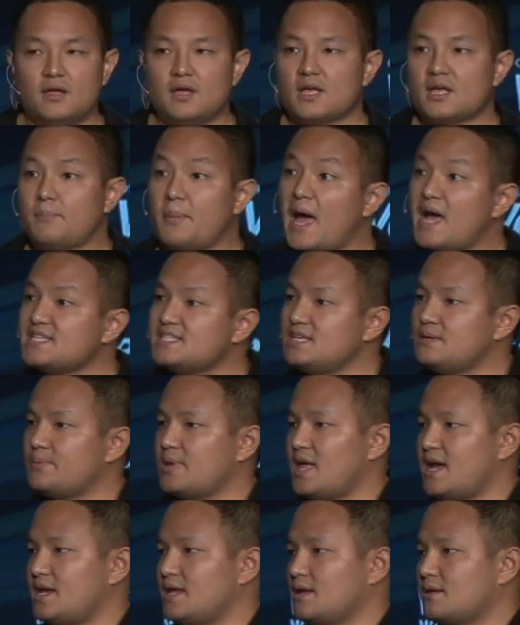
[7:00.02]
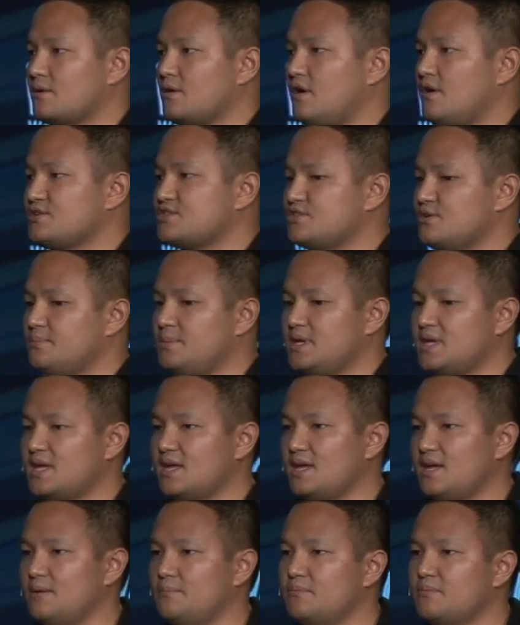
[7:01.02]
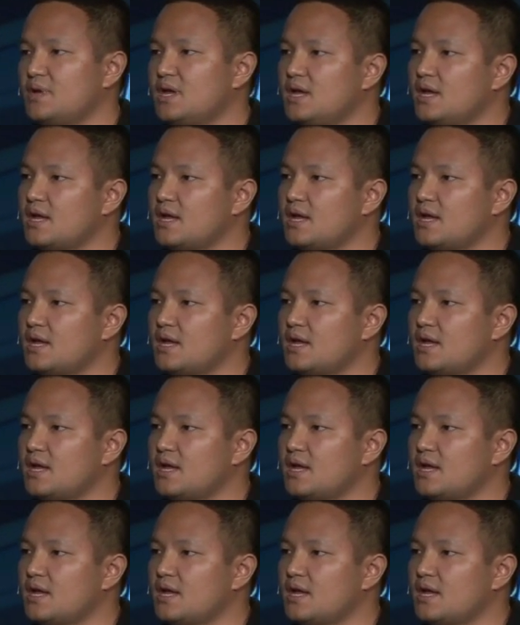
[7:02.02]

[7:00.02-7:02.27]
Capacity planning also became